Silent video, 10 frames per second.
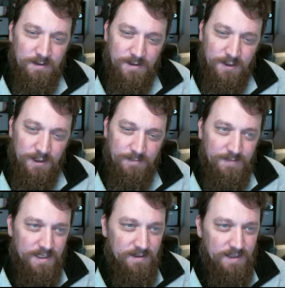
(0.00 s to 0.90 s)
Uh, sorry.
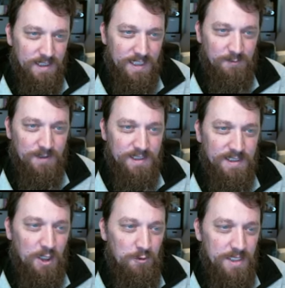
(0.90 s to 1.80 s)
The, the next one is
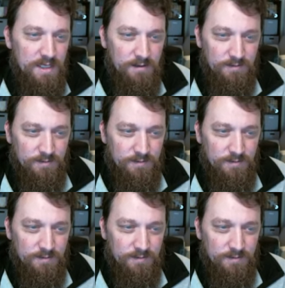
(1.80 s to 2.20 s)
Cody.